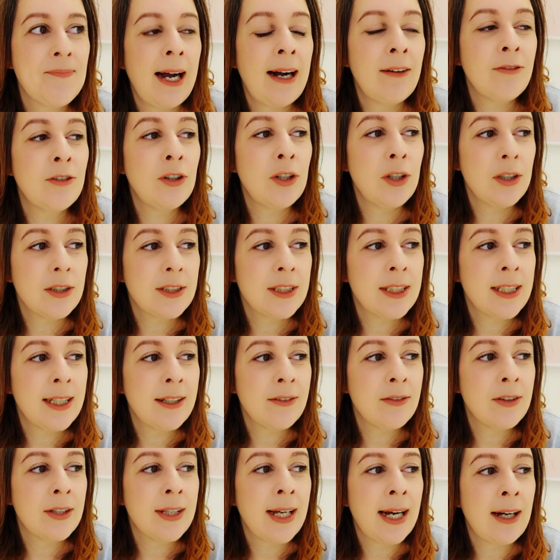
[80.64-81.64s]
I've got to
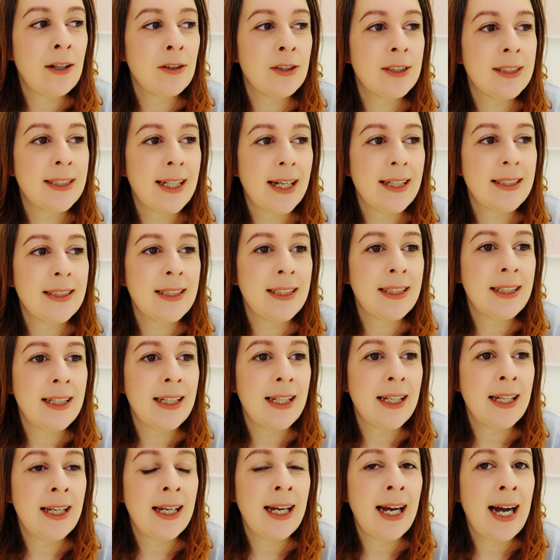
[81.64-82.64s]
give her that on
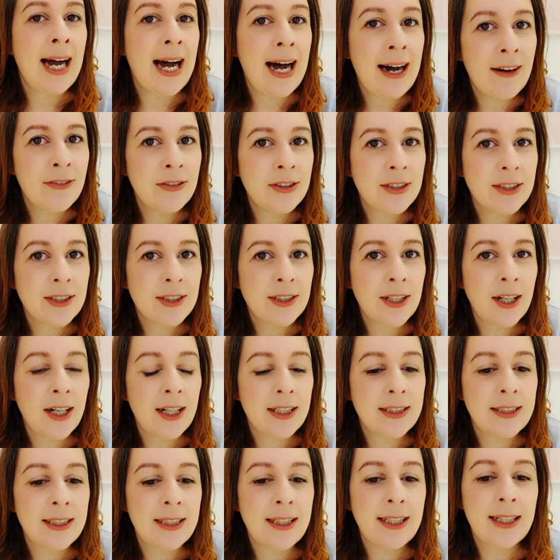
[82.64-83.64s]
Saturday. I haven't
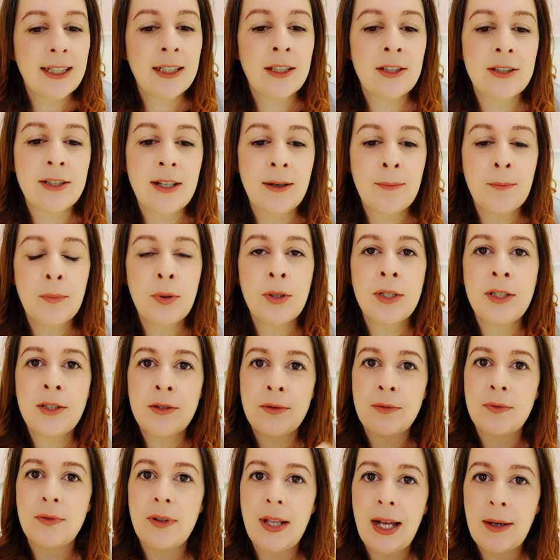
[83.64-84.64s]
started it because I'm putting
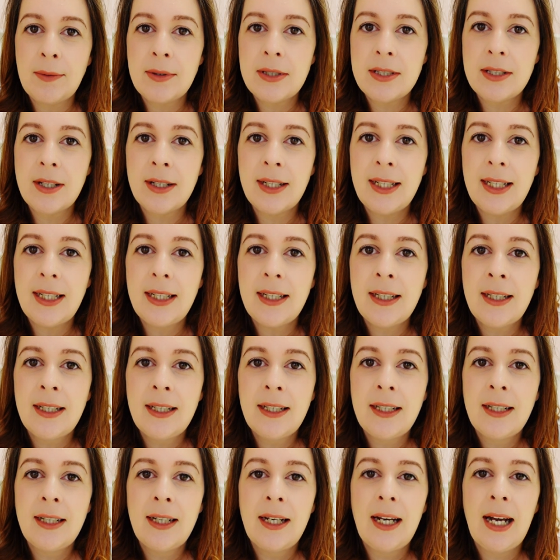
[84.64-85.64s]
some flowers on it,
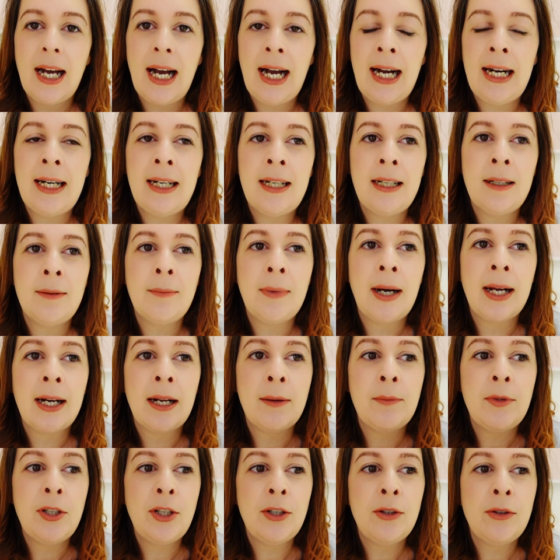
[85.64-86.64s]
and
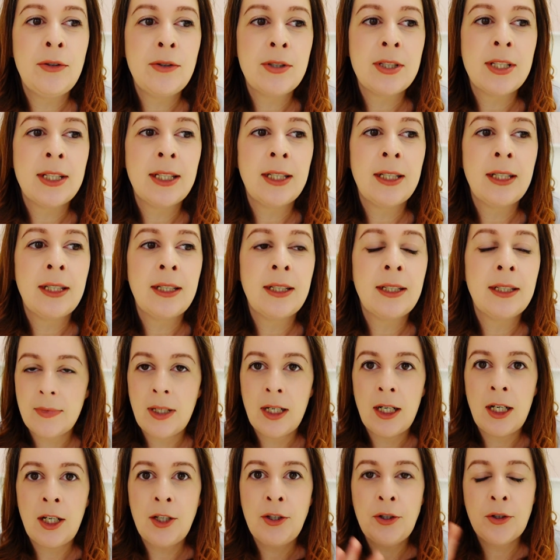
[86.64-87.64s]
I'm using
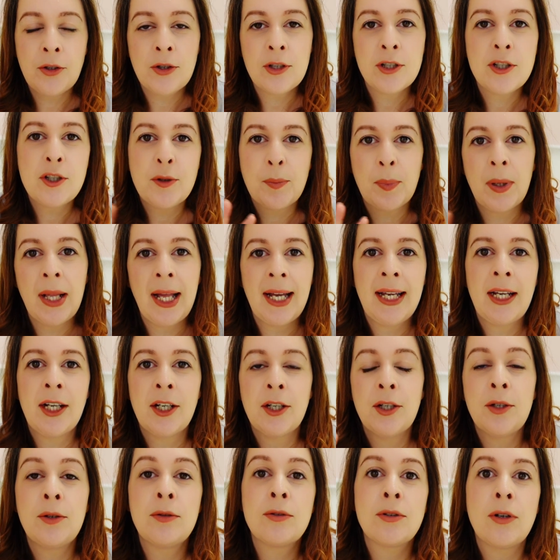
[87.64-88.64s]
another supplier
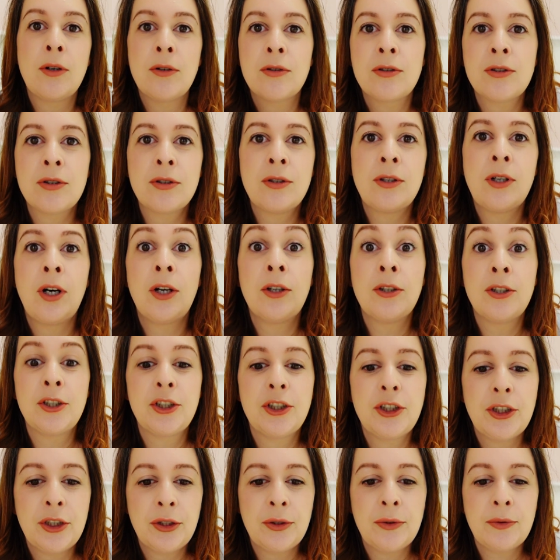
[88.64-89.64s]
who's also on the
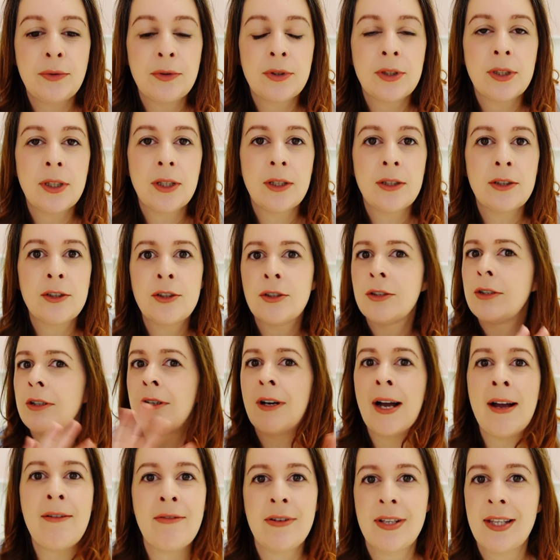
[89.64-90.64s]
shoot,
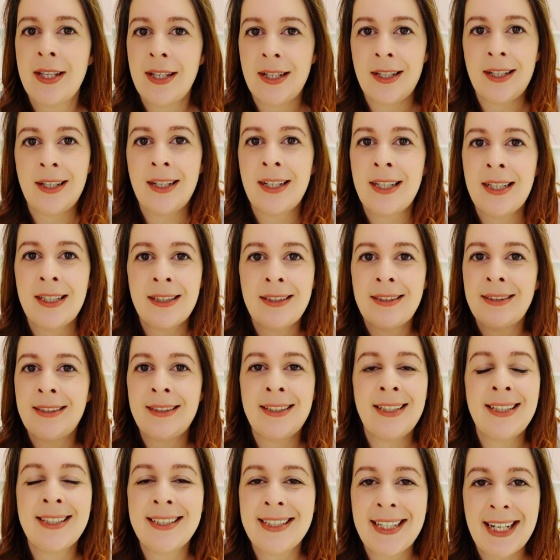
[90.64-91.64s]
so everything
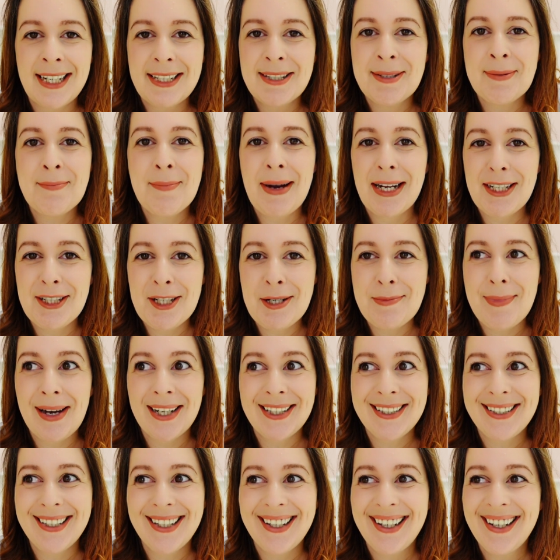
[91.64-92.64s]
is nice and
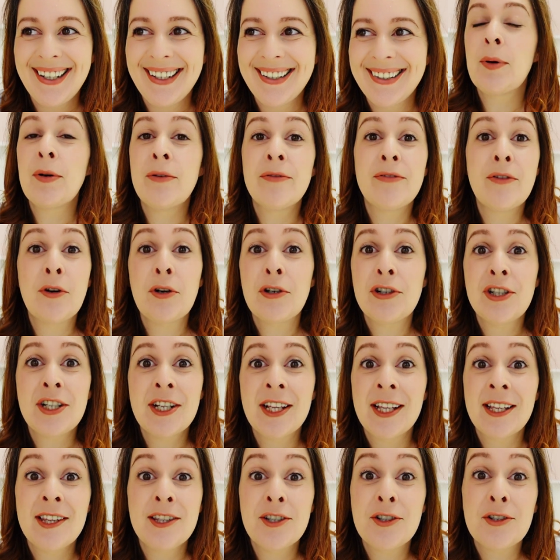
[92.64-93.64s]
matchy-matchy. But
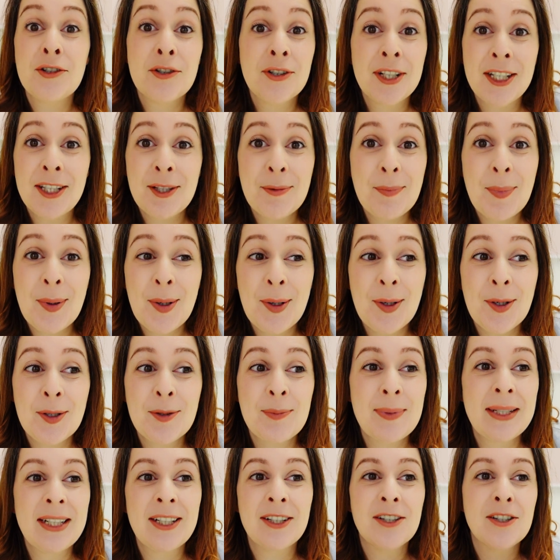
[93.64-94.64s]
unfortunately, they're stuck in the
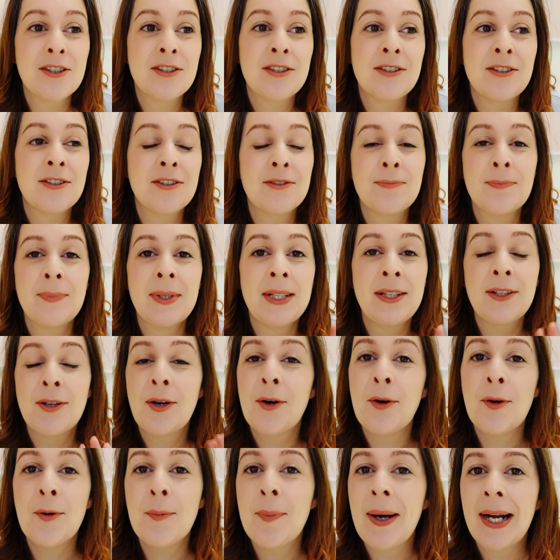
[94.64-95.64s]
post because there's been the
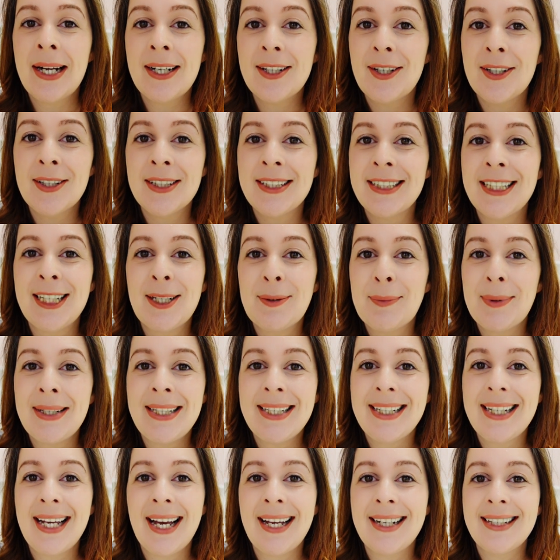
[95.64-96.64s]
whole bank holiday
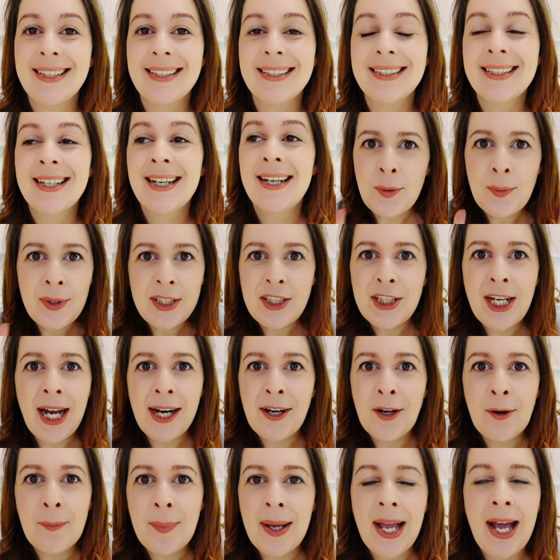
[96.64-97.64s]
weekend, which
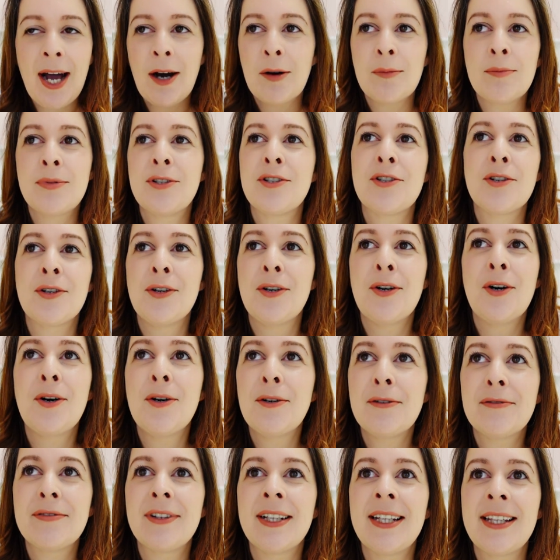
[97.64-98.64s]
cannot be helped, so
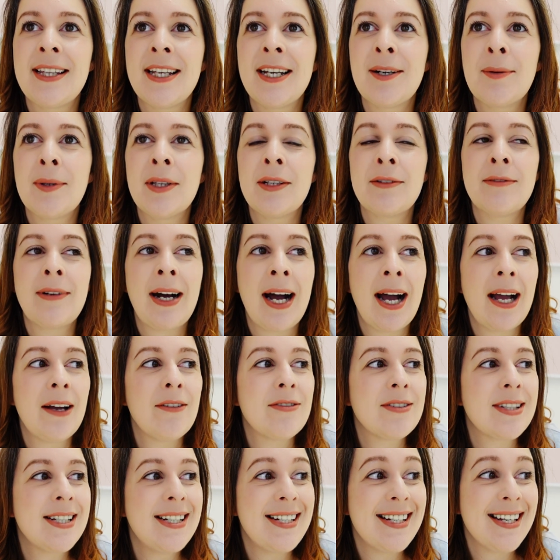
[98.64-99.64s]
hopefully they will
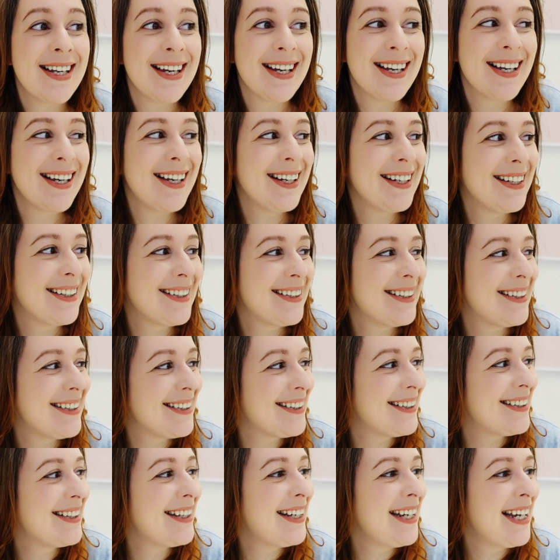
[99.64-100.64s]
arrive today.
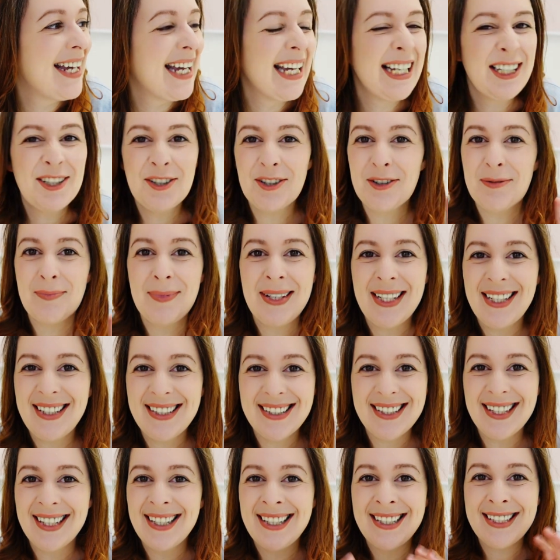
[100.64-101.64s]
It just
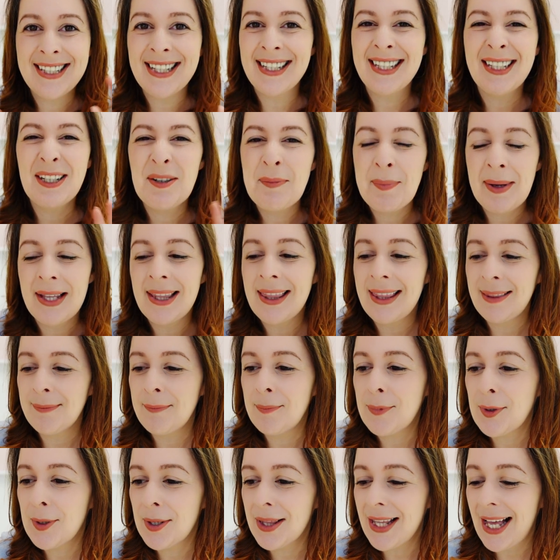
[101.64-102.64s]
means that it's a little bit
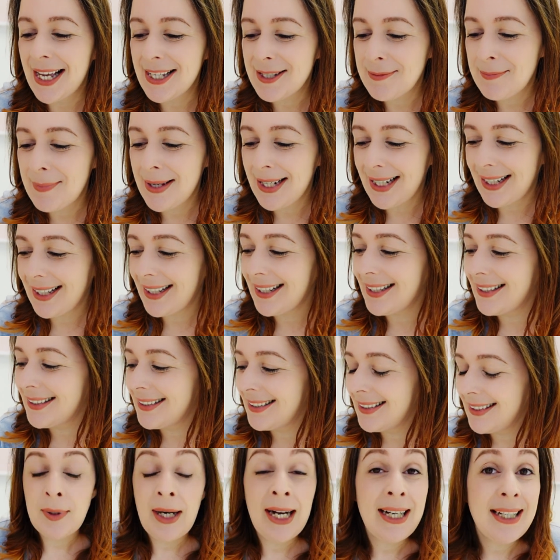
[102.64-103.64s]
more last minute.
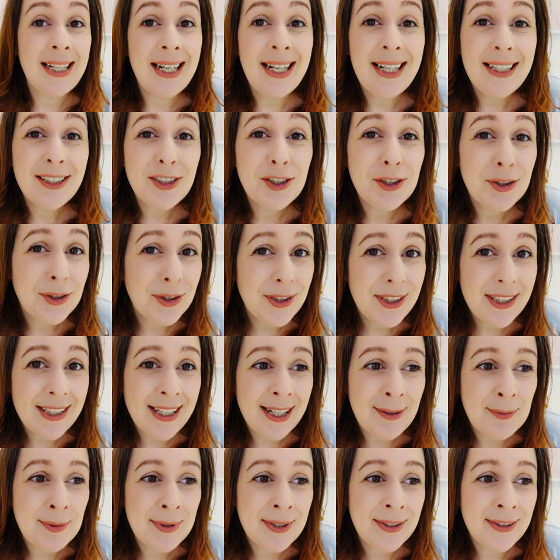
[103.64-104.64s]
But I can't show you
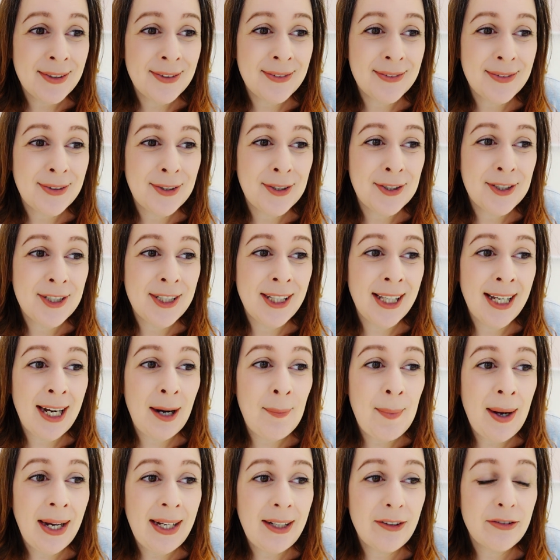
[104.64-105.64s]
that one, unfortunately. I
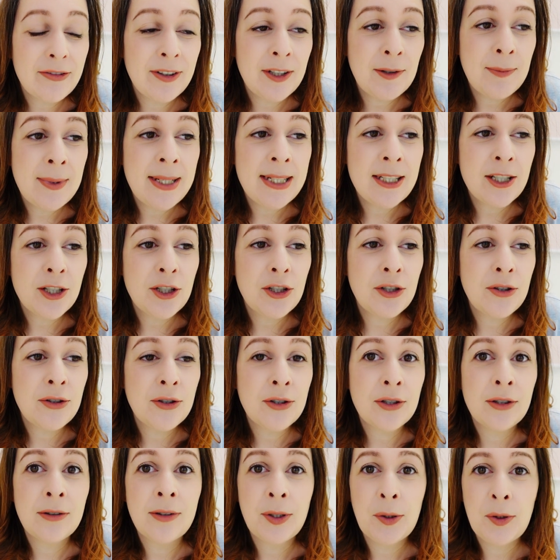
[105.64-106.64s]
might film it as a
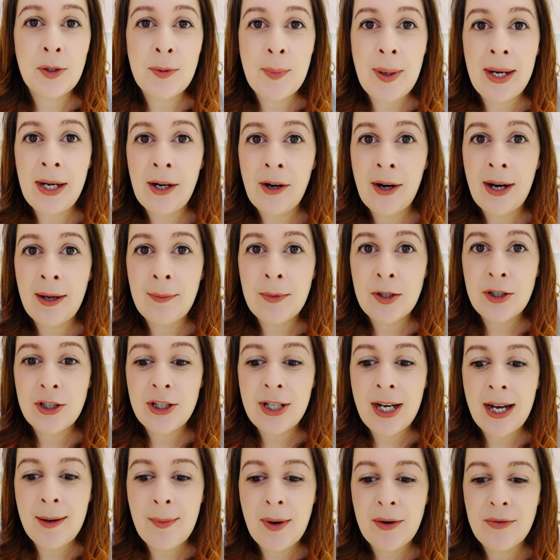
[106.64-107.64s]
tutorial, depending on how much
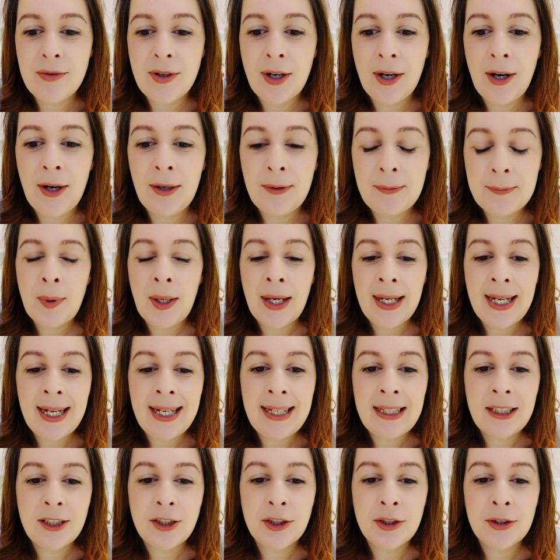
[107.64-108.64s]
time I've got. But I
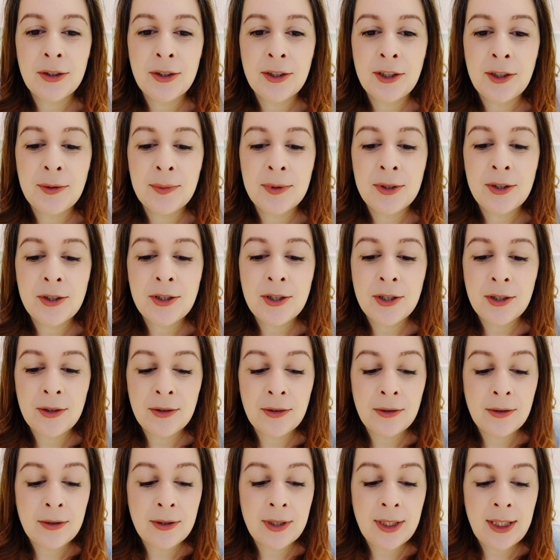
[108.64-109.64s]
can't show you
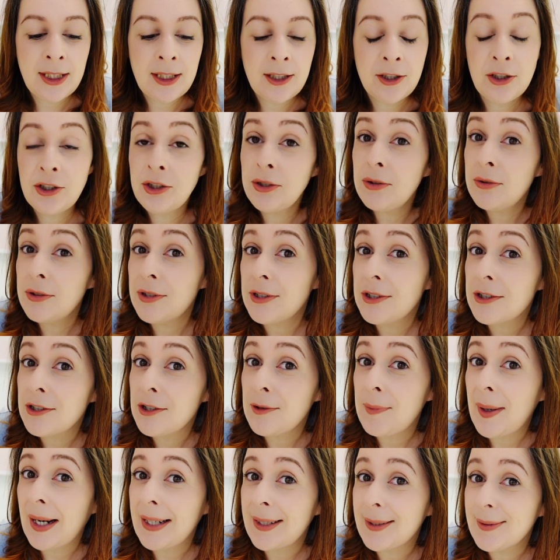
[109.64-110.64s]
until the shoot has
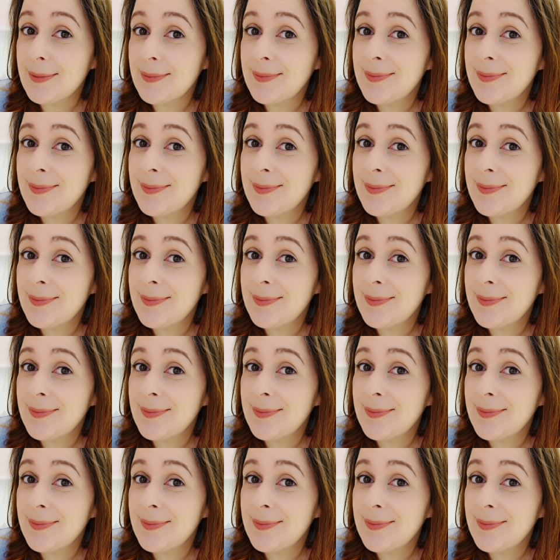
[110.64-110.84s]
come out.